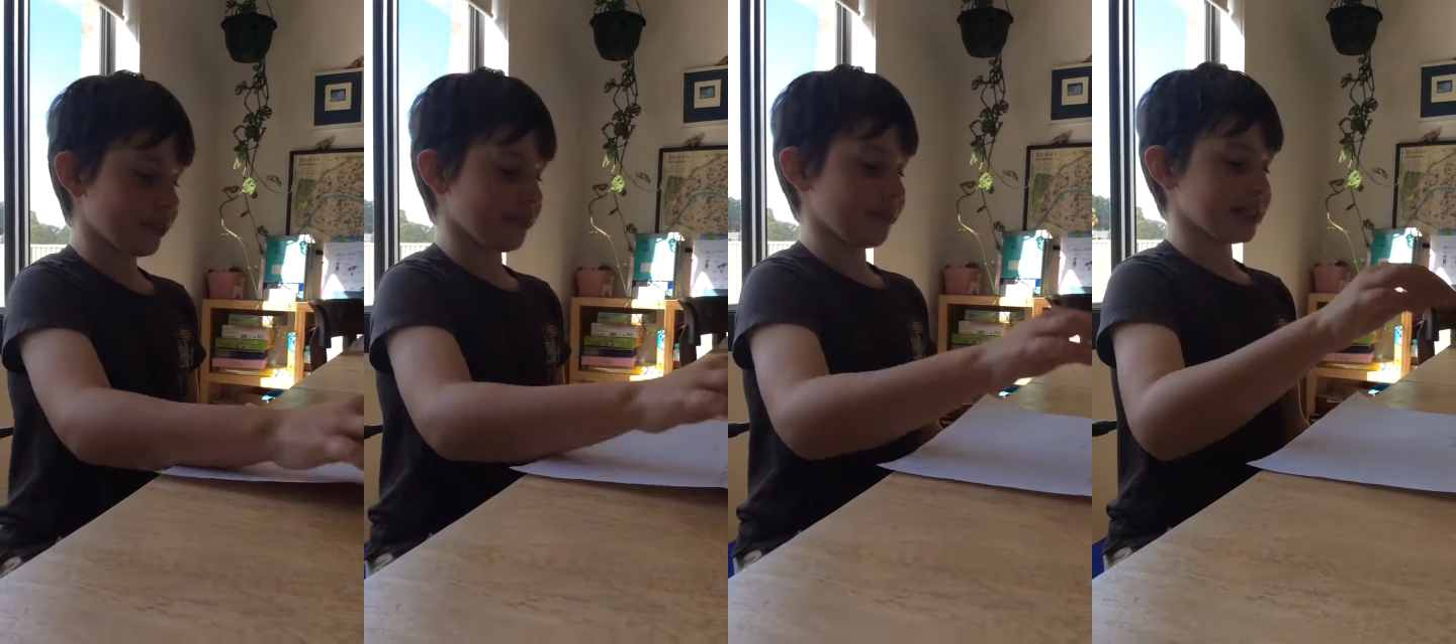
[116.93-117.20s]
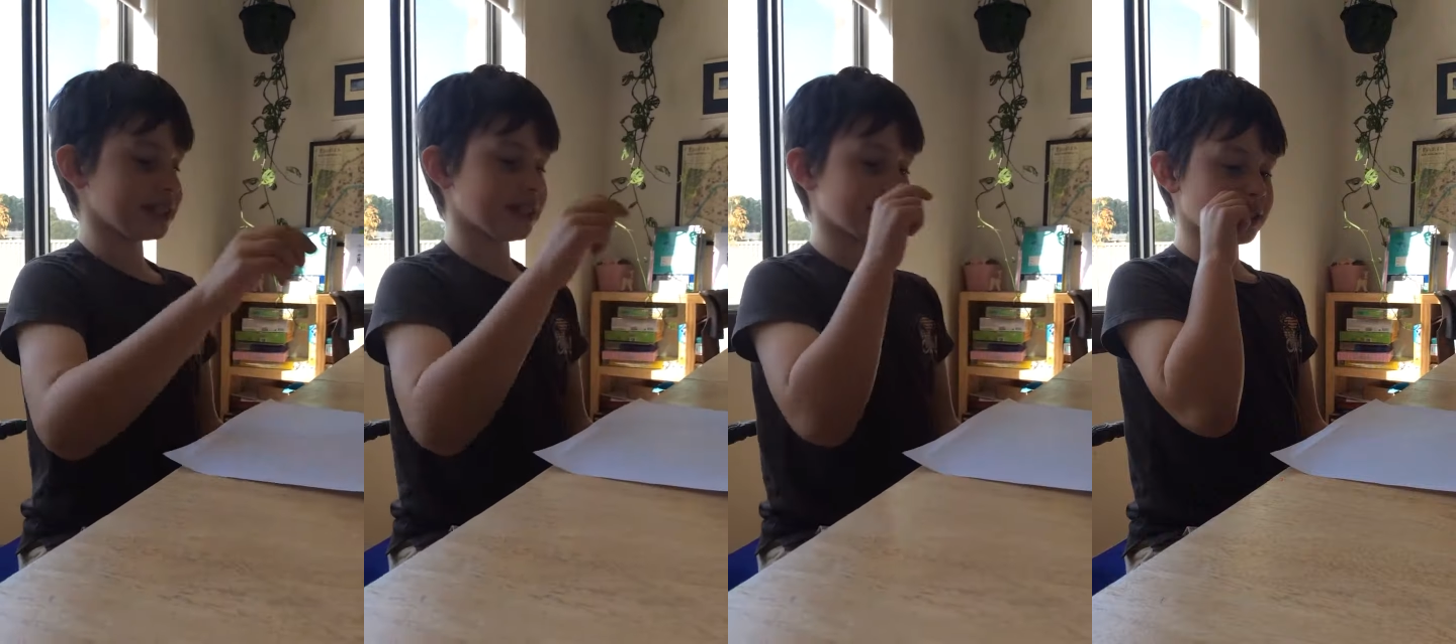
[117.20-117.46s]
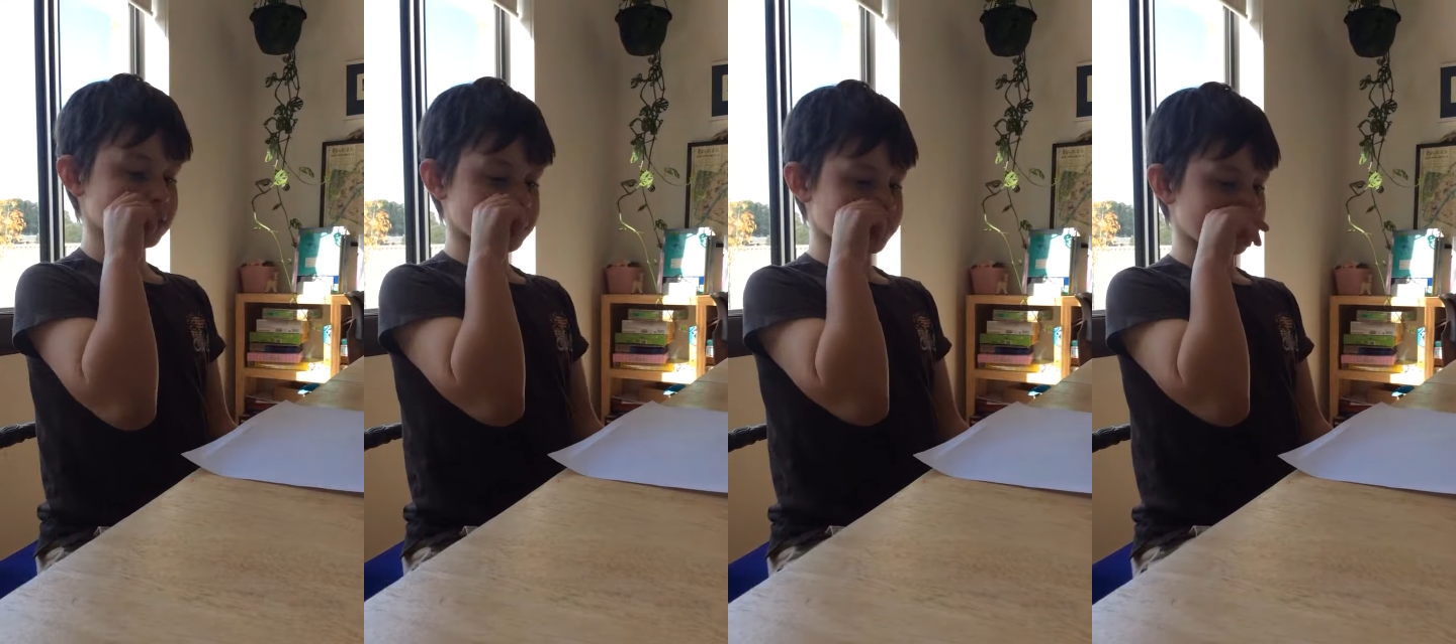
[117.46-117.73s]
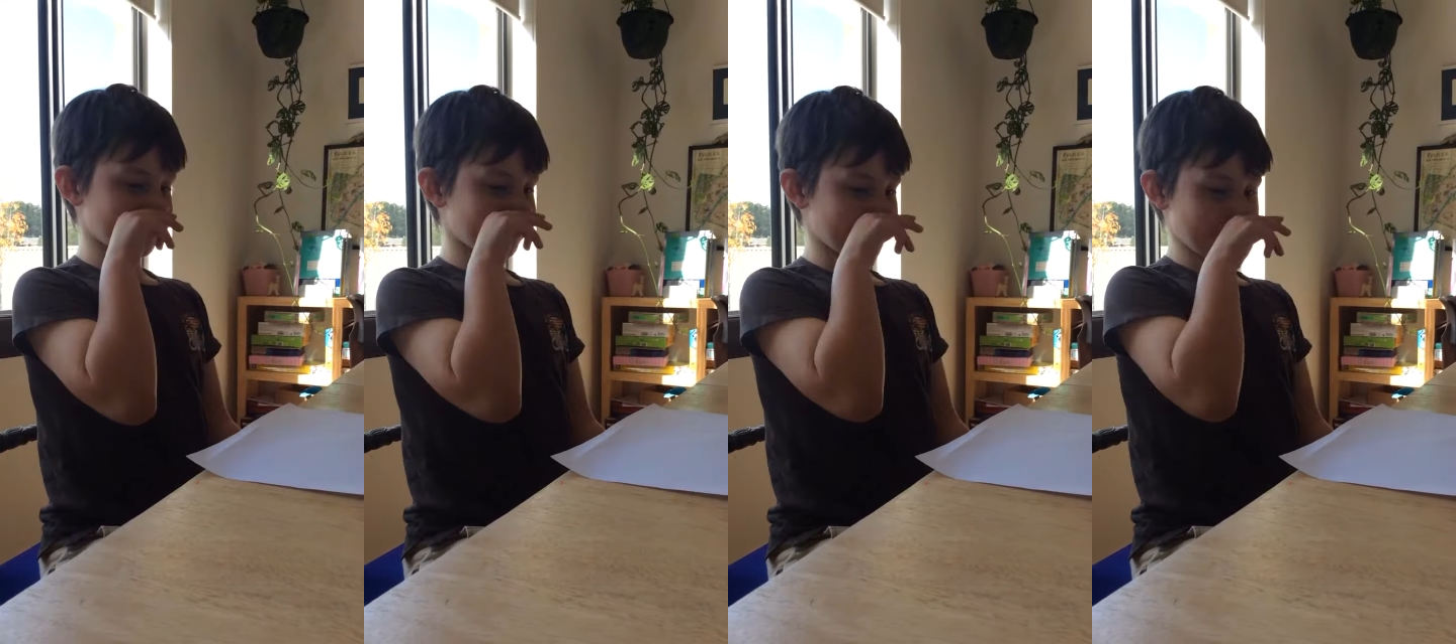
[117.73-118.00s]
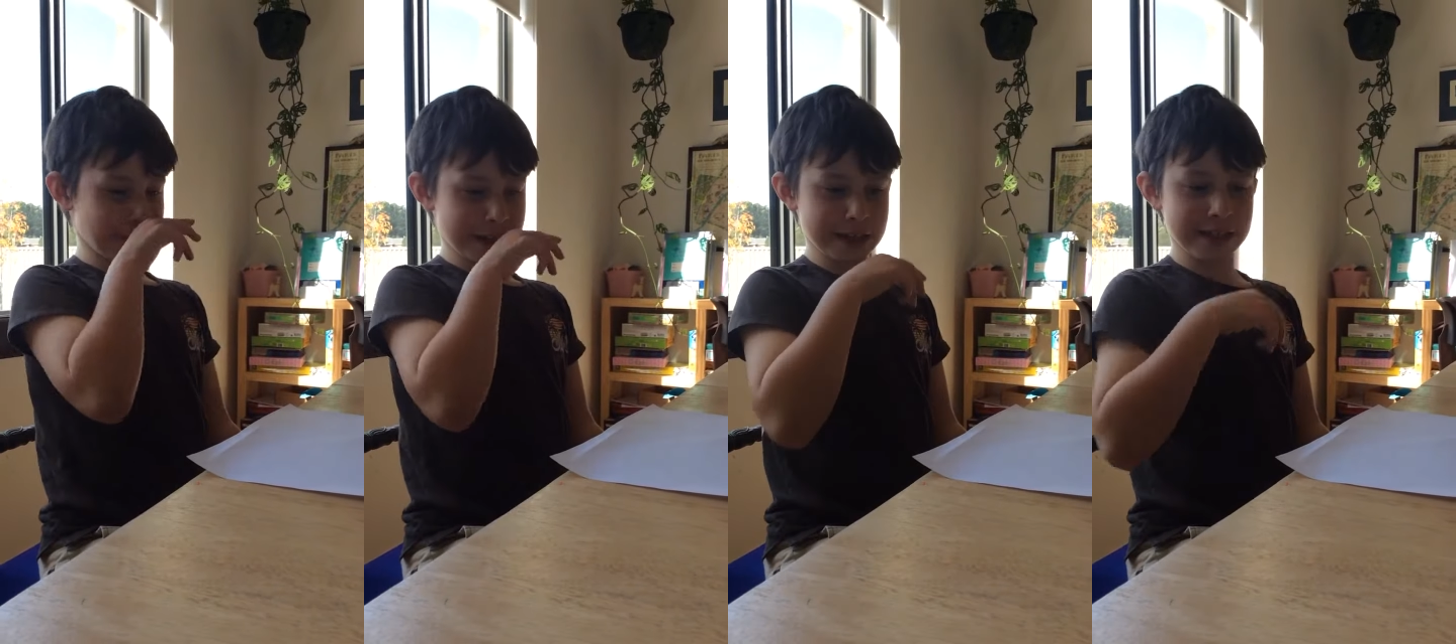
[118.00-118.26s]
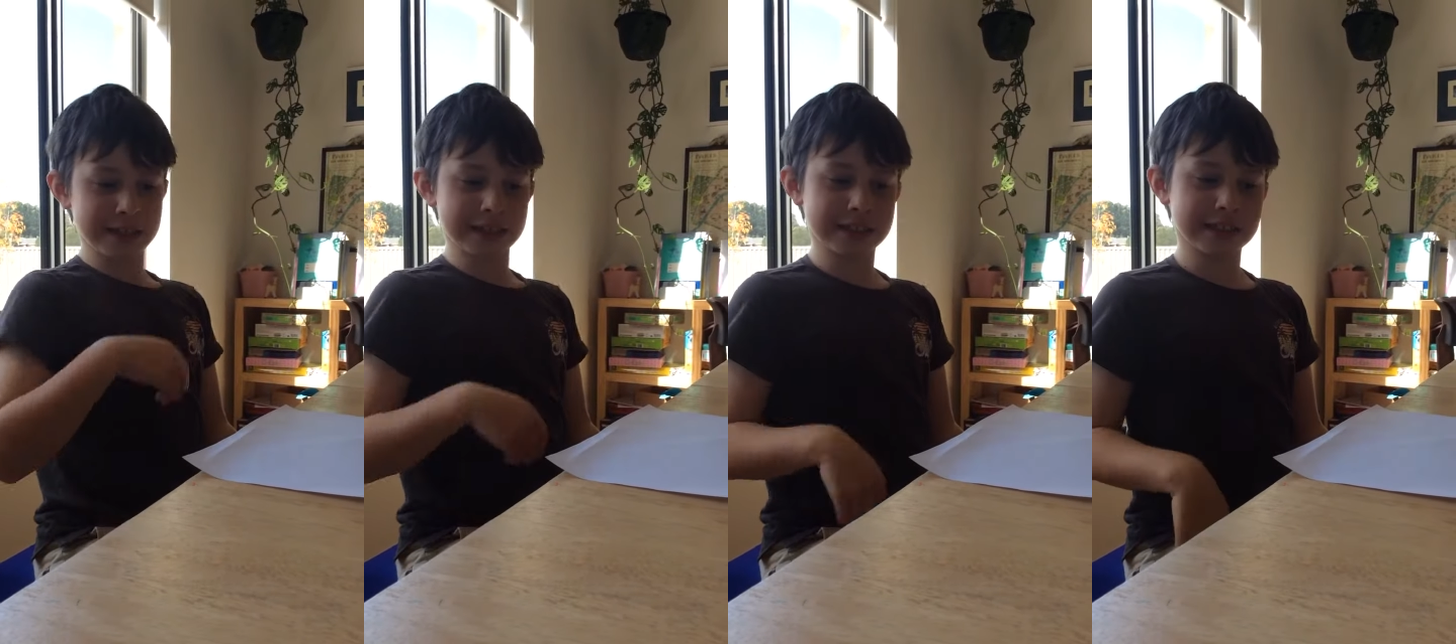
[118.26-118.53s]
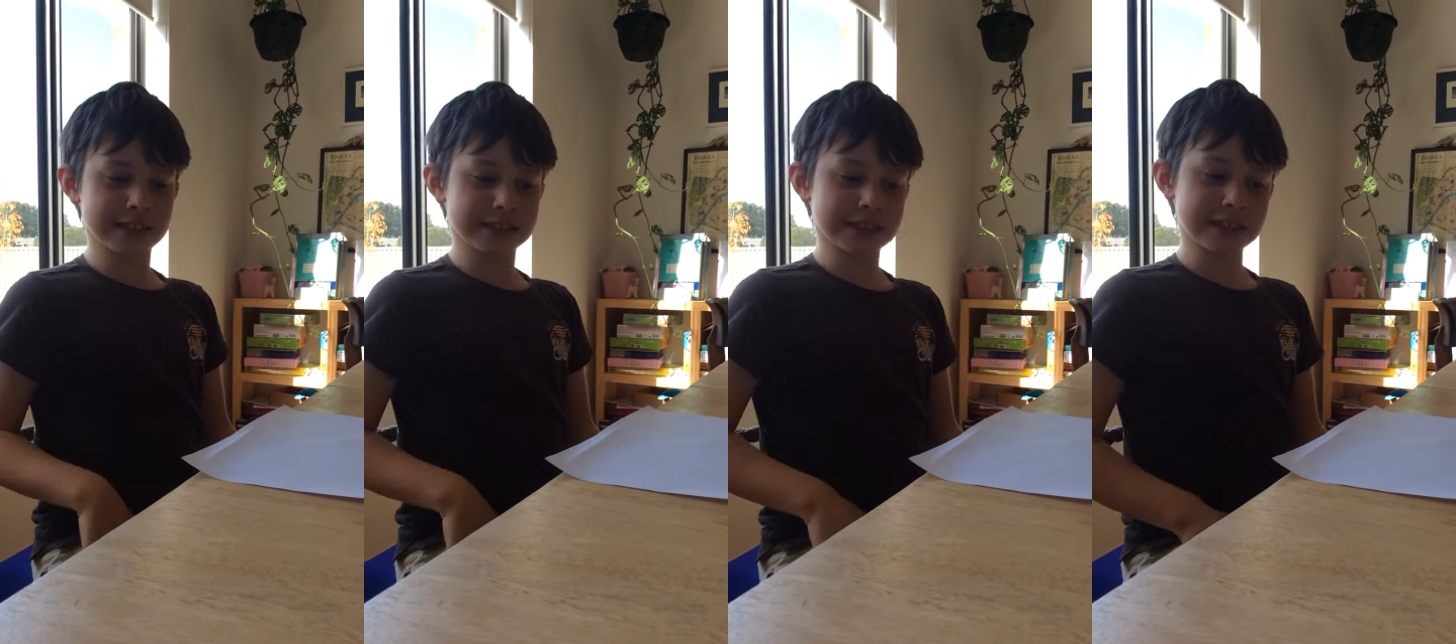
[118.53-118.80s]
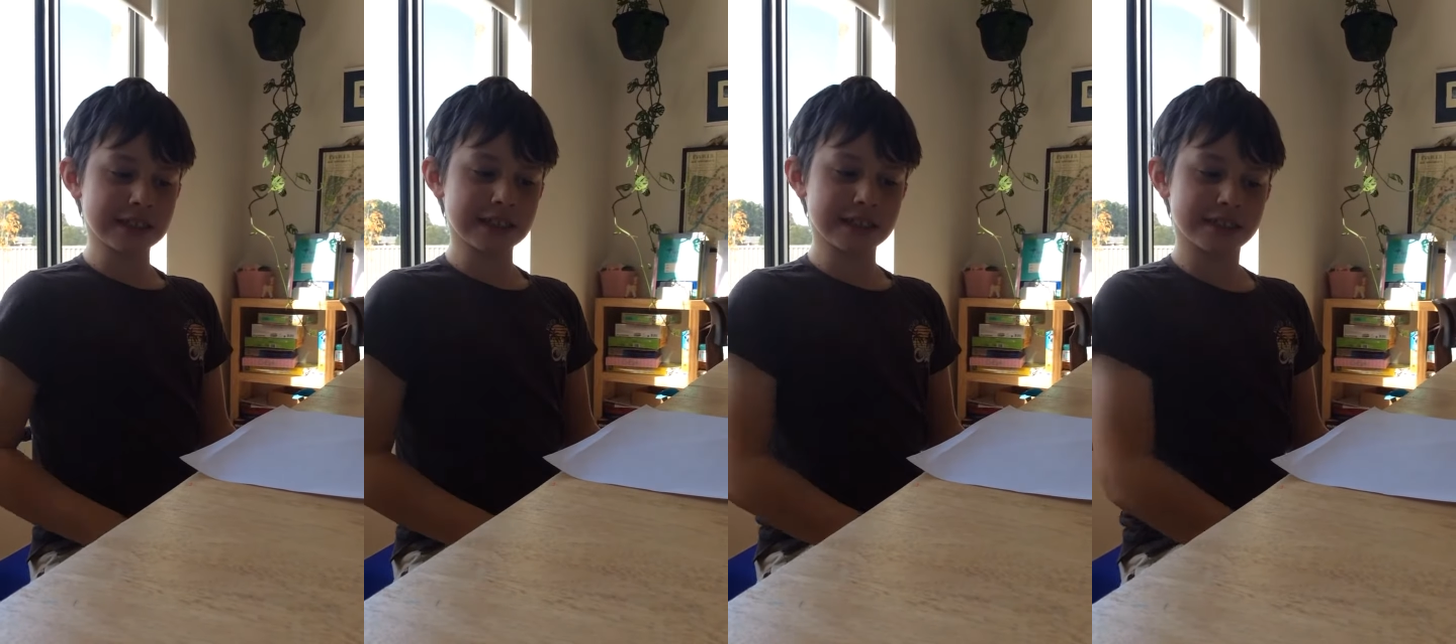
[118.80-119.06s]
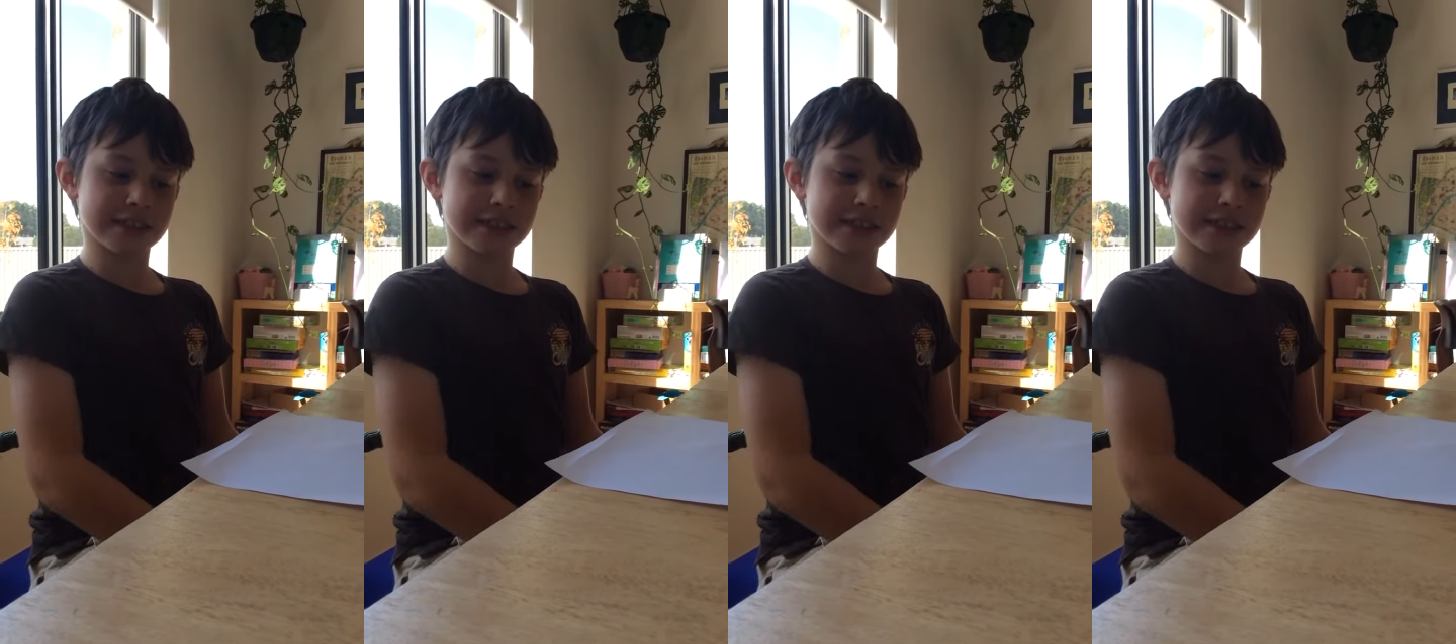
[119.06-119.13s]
The rest of the story is